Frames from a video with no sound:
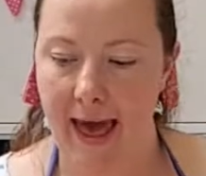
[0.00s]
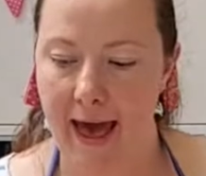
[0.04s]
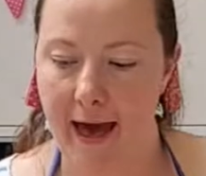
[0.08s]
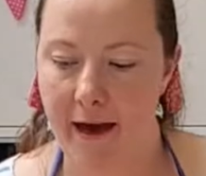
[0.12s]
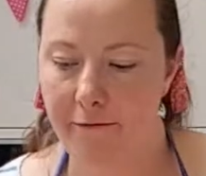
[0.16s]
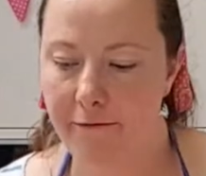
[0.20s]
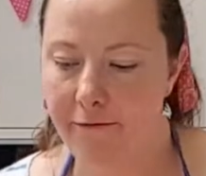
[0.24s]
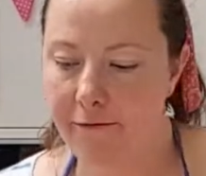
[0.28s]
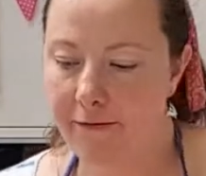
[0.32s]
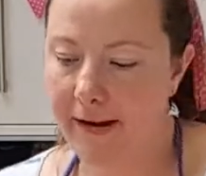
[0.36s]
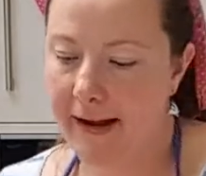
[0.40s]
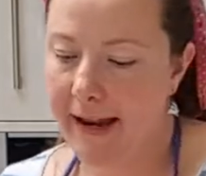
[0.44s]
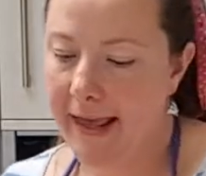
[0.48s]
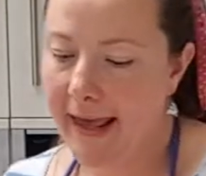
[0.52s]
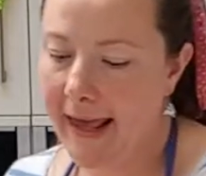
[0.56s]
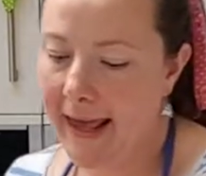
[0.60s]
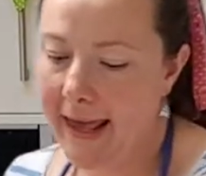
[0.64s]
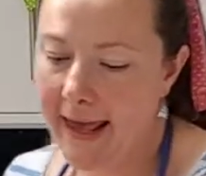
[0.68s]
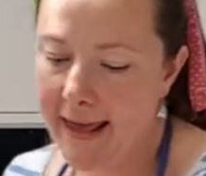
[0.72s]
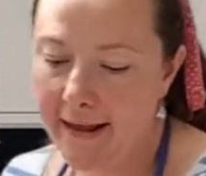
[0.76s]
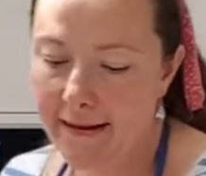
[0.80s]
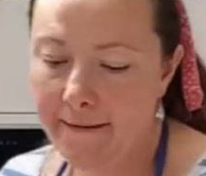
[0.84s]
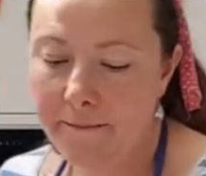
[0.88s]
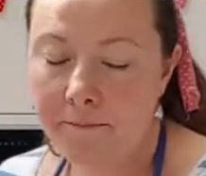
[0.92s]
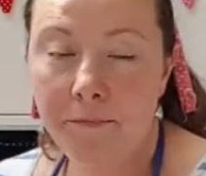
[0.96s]

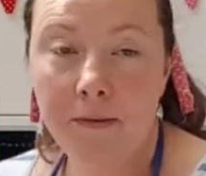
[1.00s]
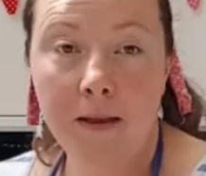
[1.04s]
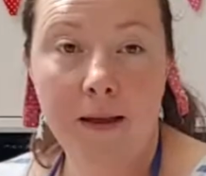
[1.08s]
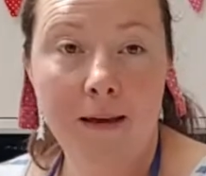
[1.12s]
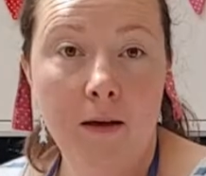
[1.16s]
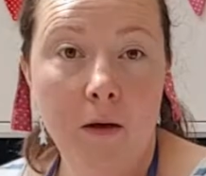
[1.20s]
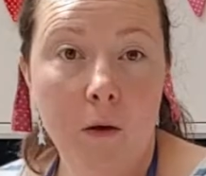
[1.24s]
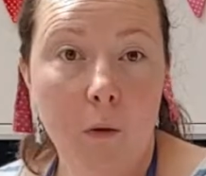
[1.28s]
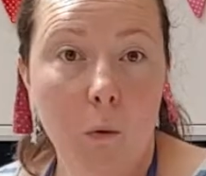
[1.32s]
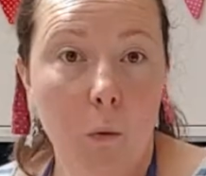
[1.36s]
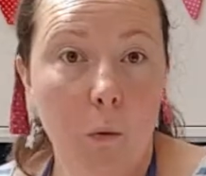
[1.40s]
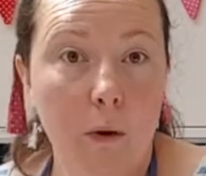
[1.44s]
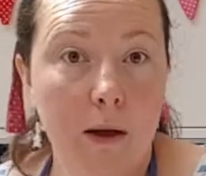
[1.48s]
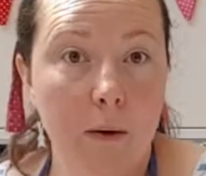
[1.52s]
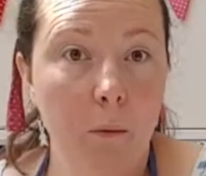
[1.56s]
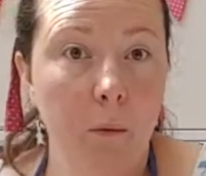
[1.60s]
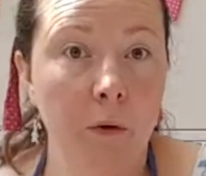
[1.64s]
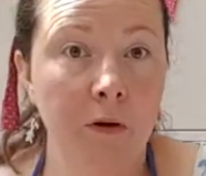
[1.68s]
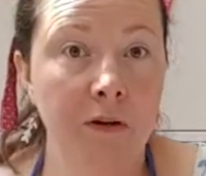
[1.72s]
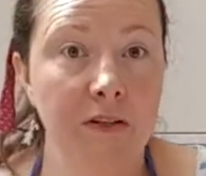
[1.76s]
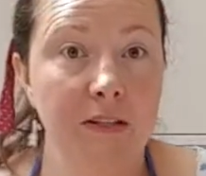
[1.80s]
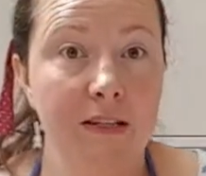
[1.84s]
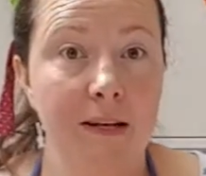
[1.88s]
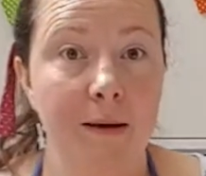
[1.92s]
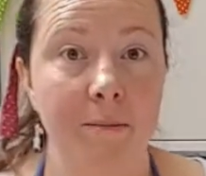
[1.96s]
carefully, we
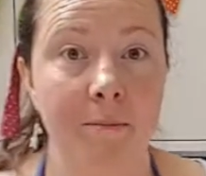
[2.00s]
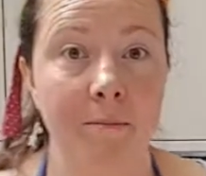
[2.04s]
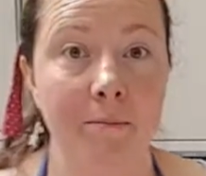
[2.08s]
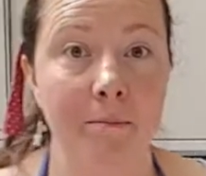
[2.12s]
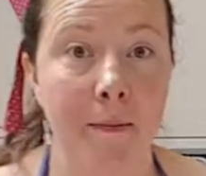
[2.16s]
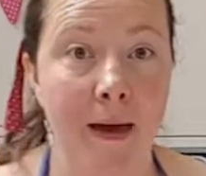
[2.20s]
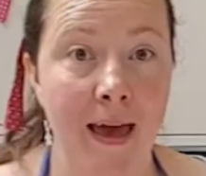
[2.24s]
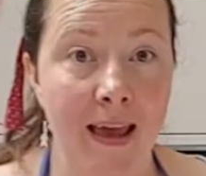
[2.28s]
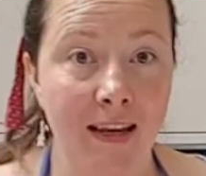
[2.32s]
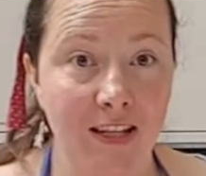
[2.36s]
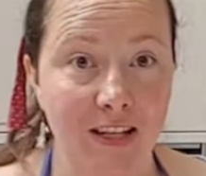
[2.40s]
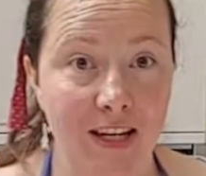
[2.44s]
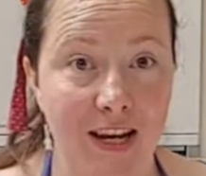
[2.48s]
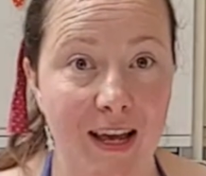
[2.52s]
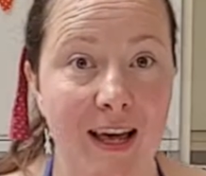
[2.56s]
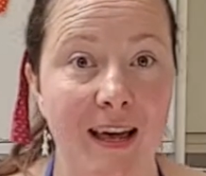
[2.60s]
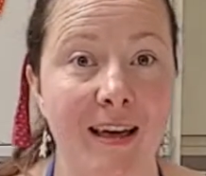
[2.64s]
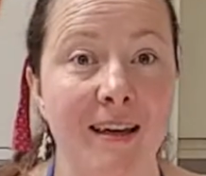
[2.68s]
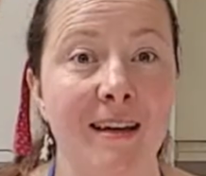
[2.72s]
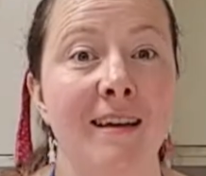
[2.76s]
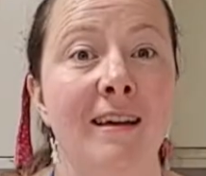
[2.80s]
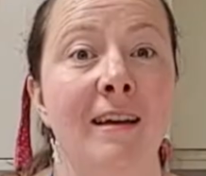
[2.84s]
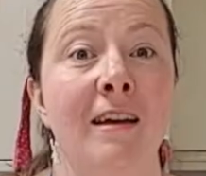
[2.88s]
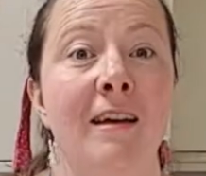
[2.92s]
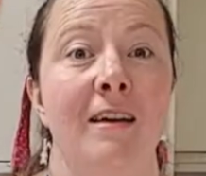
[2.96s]
want to
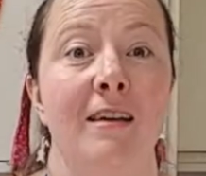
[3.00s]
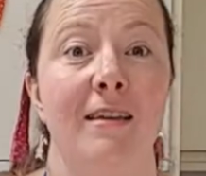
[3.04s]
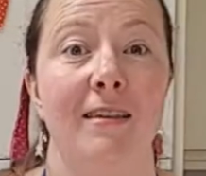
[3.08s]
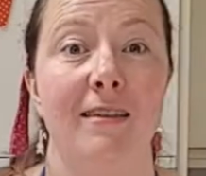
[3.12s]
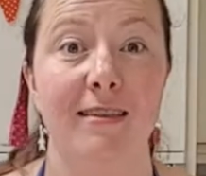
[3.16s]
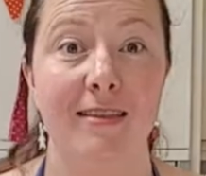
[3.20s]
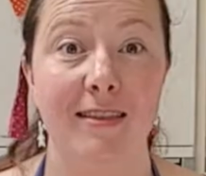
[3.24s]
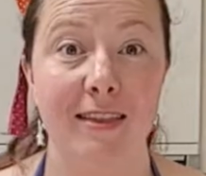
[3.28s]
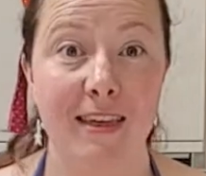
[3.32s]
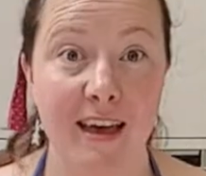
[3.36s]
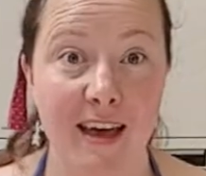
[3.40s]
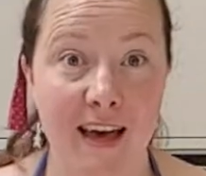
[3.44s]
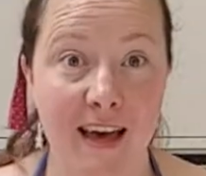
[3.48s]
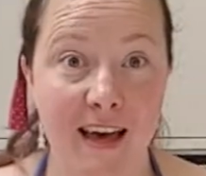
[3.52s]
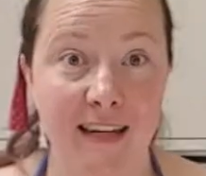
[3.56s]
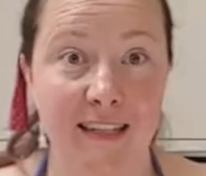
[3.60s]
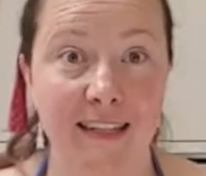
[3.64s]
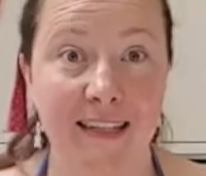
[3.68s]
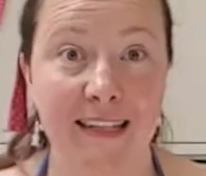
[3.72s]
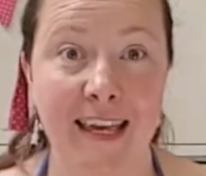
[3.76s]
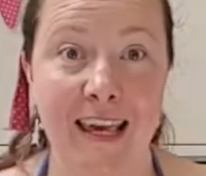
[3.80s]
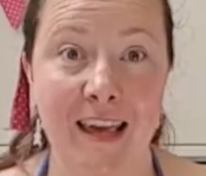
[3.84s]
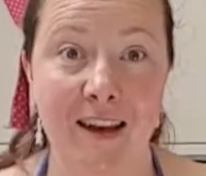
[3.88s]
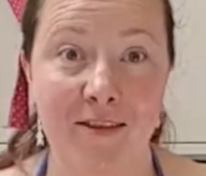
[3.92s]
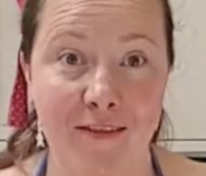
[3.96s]
measure
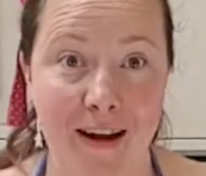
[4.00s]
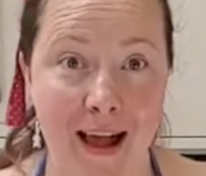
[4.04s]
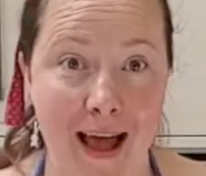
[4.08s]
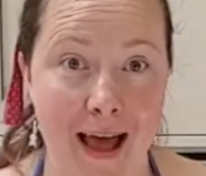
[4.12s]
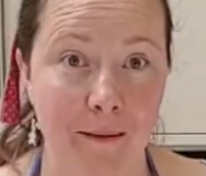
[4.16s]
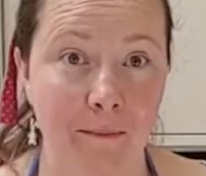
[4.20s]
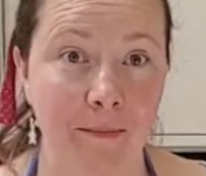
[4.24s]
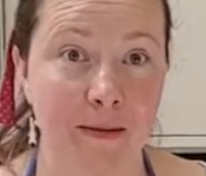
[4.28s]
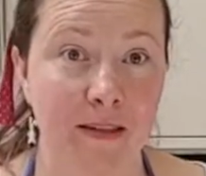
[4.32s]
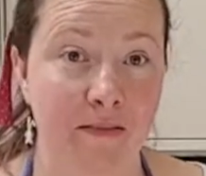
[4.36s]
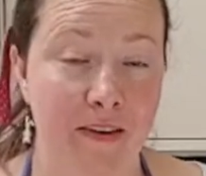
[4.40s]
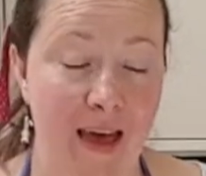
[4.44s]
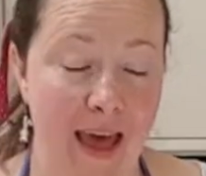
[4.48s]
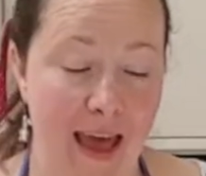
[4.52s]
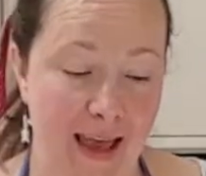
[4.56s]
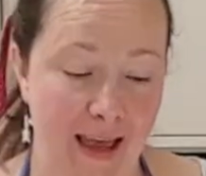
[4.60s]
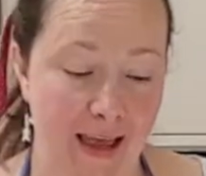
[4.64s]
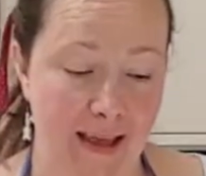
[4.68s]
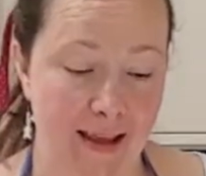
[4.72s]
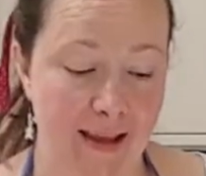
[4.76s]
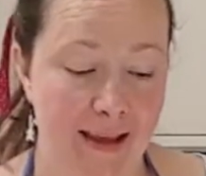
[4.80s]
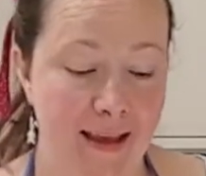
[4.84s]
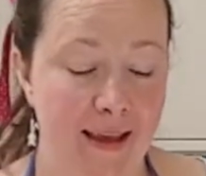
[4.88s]
30 grams of egg.